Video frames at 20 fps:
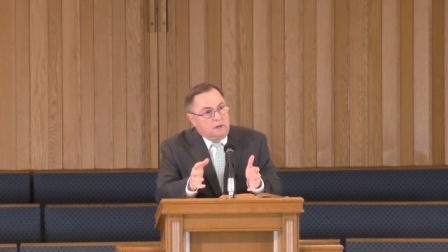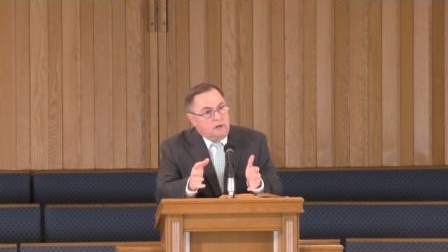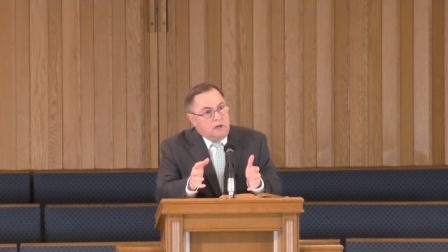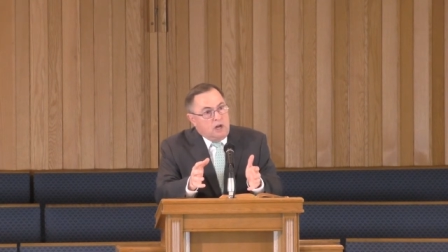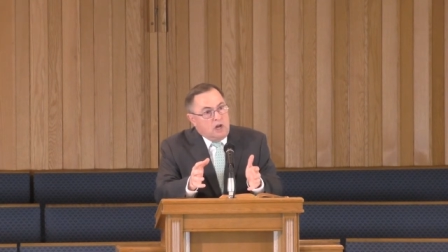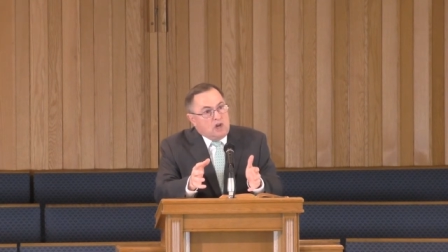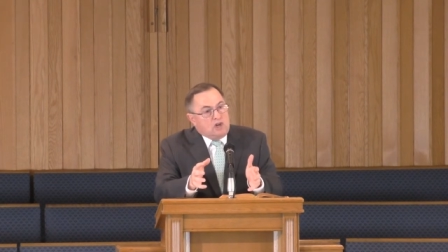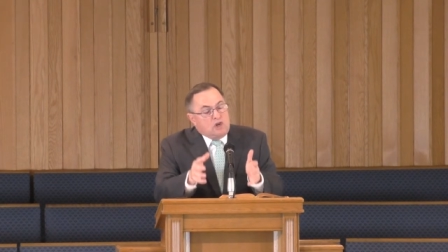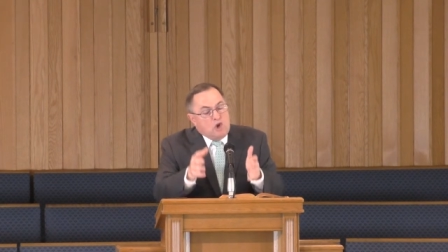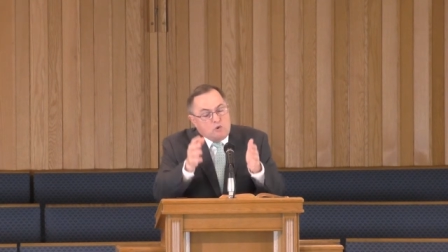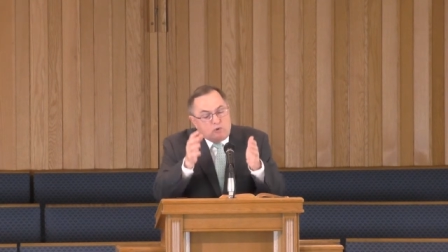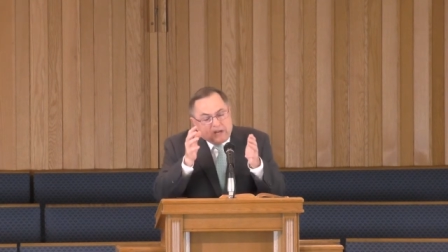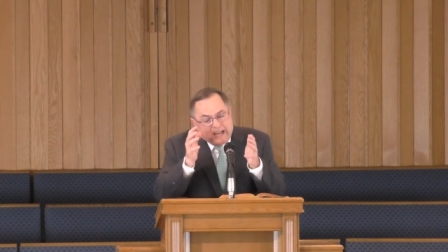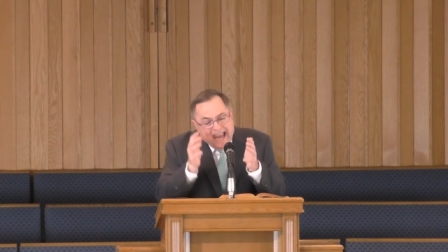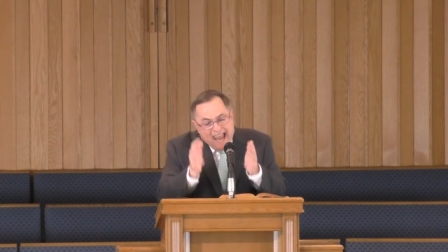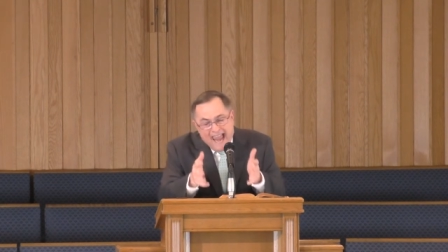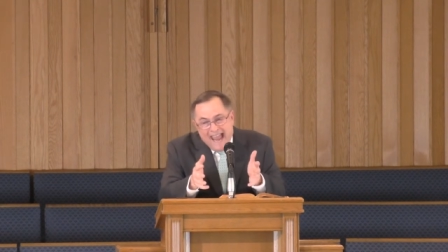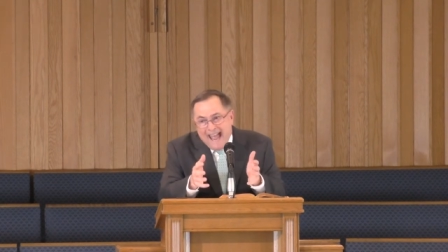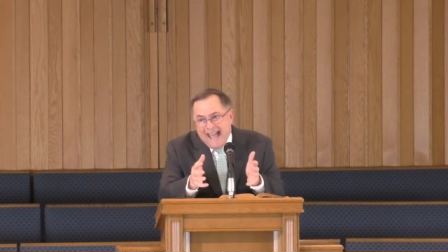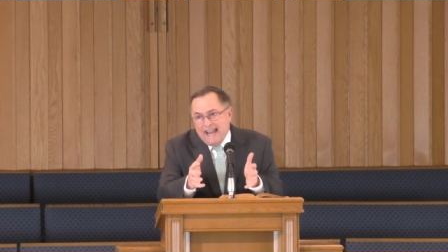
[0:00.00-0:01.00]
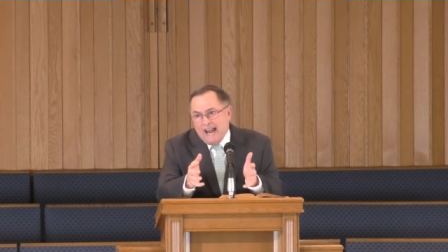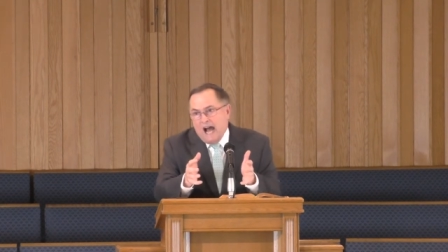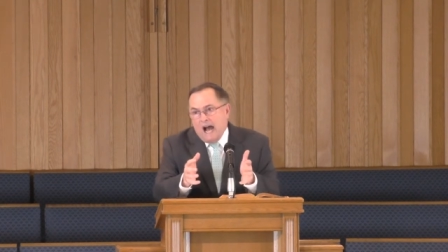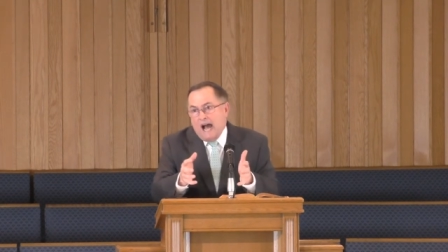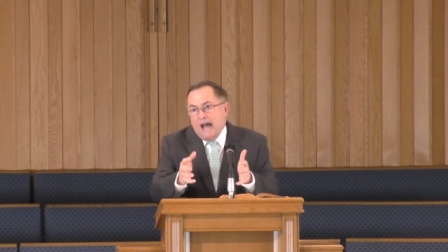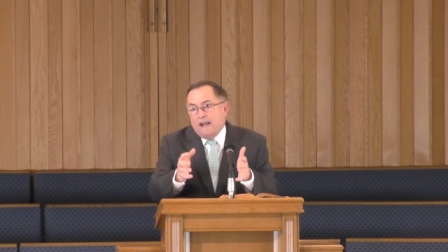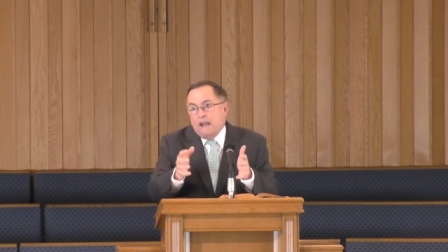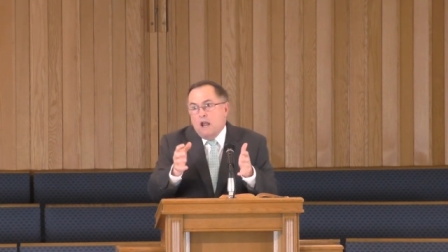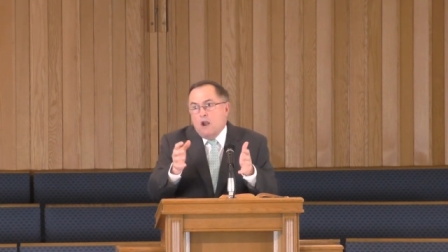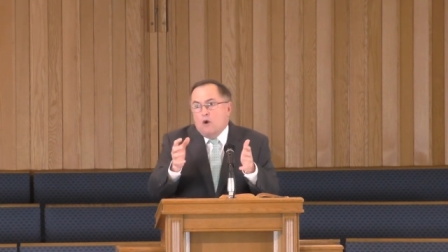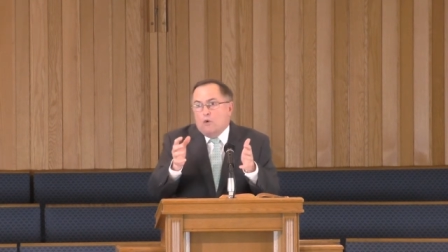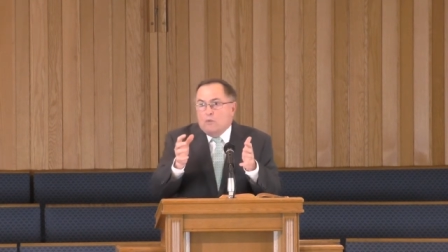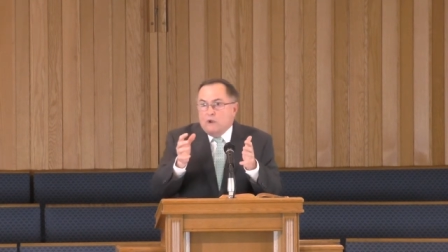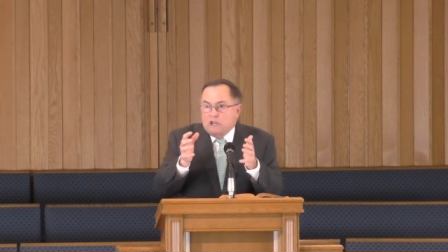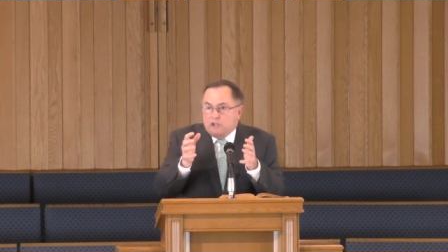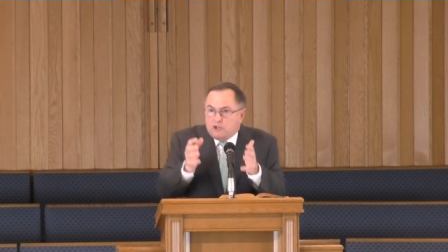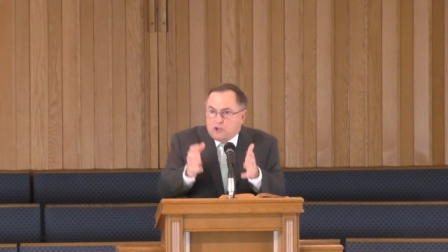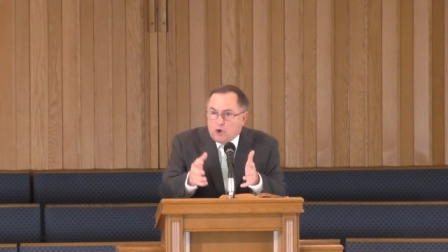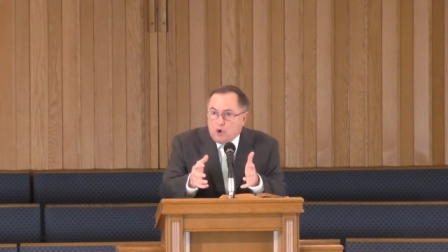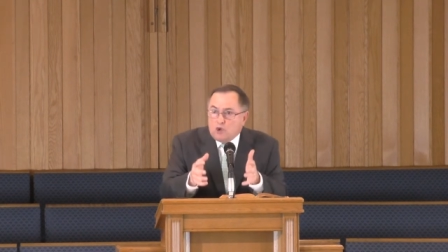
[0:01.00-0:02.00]
You cannot
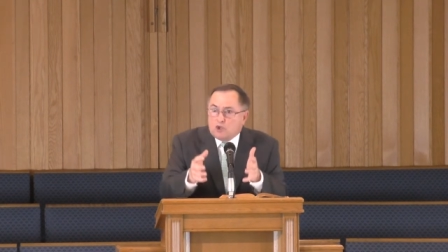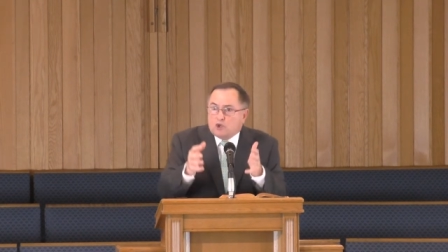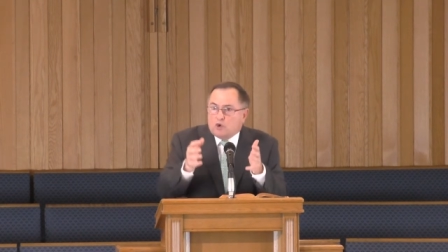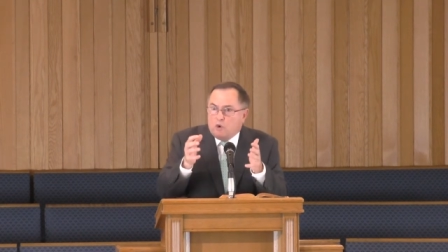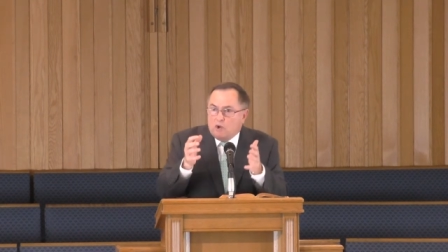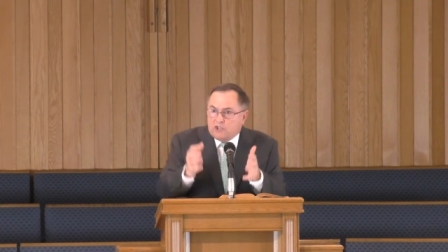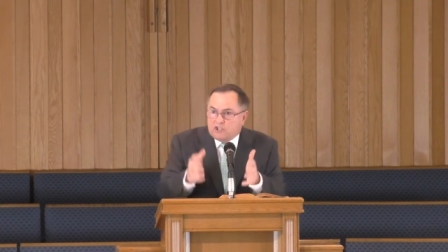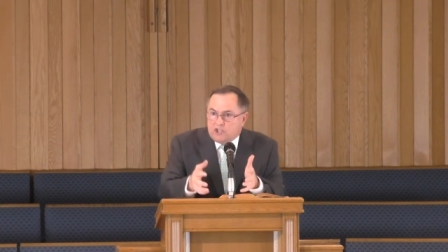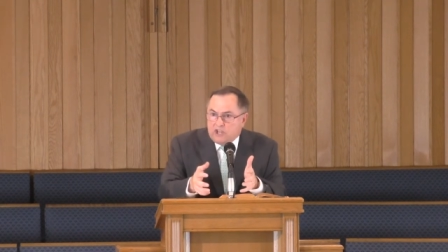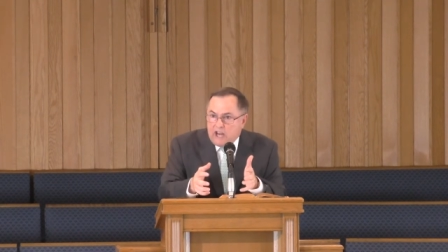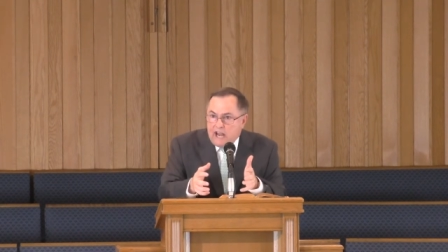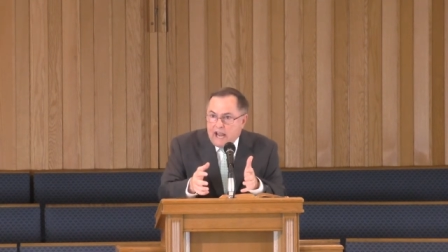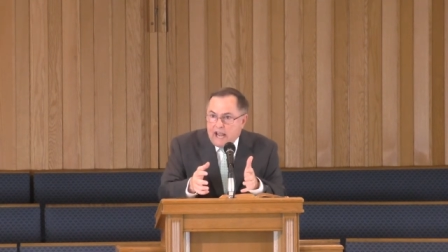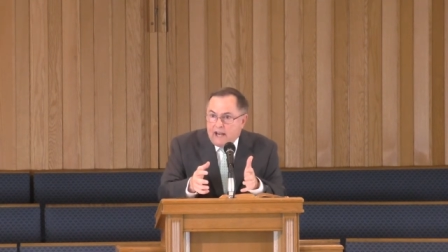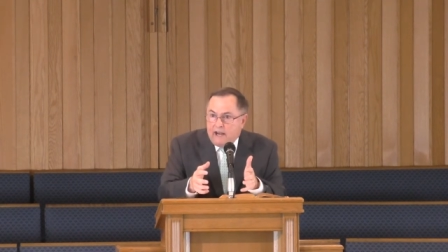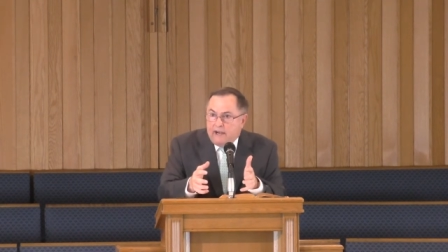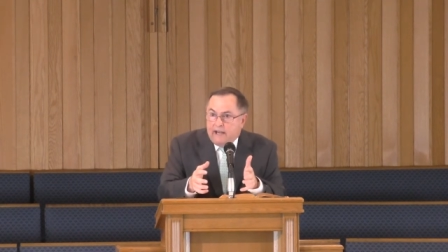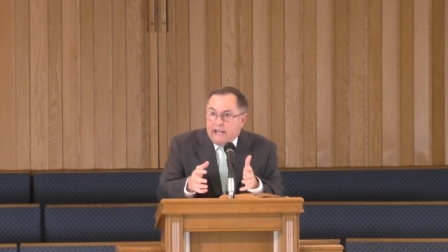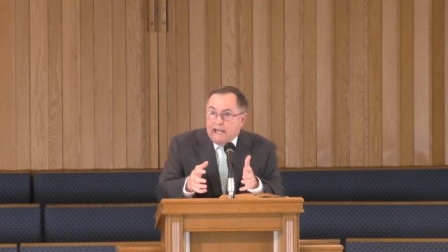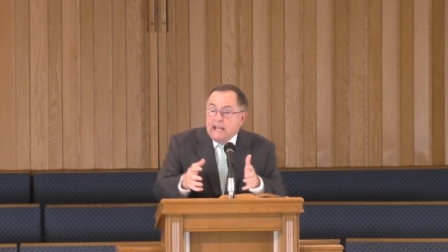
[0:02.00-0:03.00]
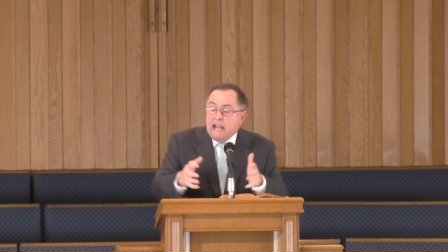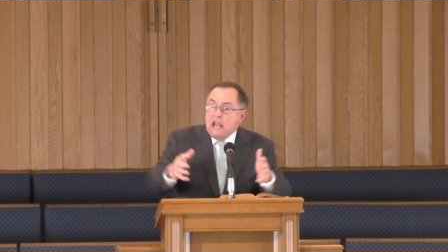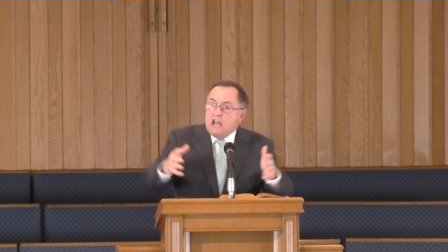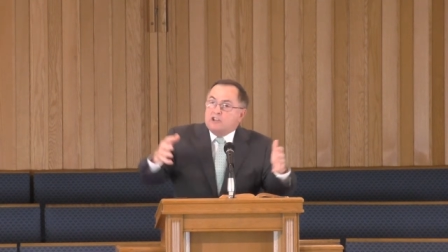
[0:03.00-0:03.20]
reduce Christianity